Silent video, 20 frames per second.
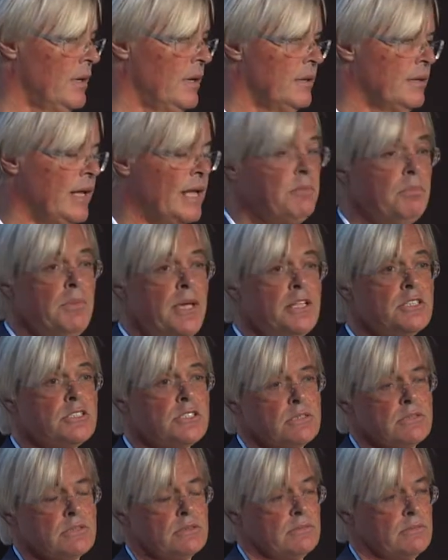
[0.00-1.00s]
That
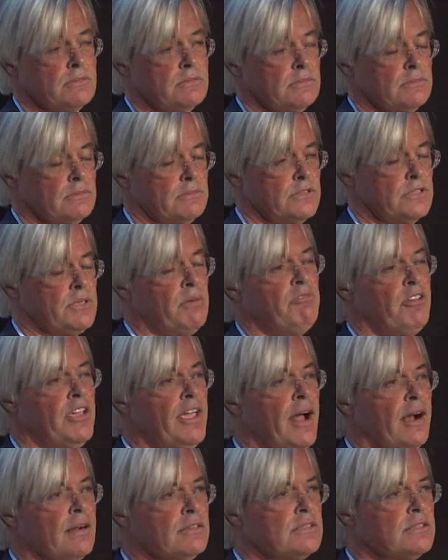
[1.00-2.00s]
means something
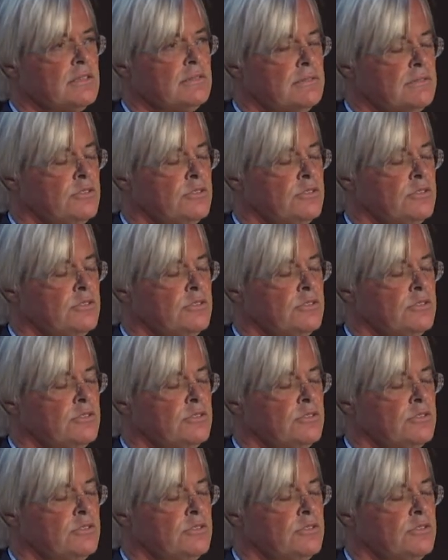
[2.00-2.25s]
else.